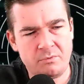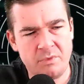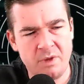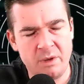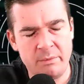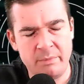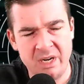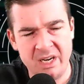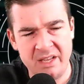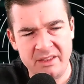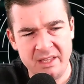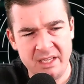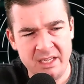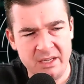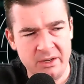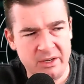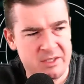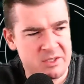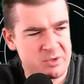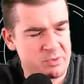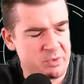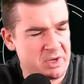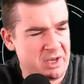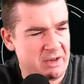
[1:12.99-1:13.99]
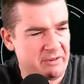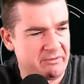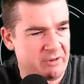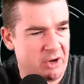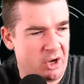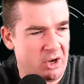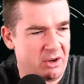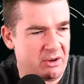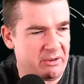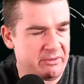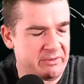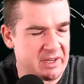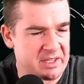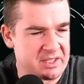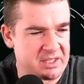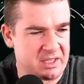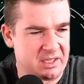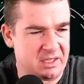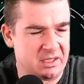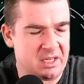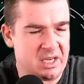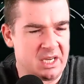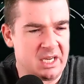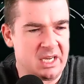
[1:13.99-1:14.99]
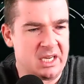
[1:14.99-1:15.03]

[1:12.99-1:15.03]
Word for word: But I think as we evolve as a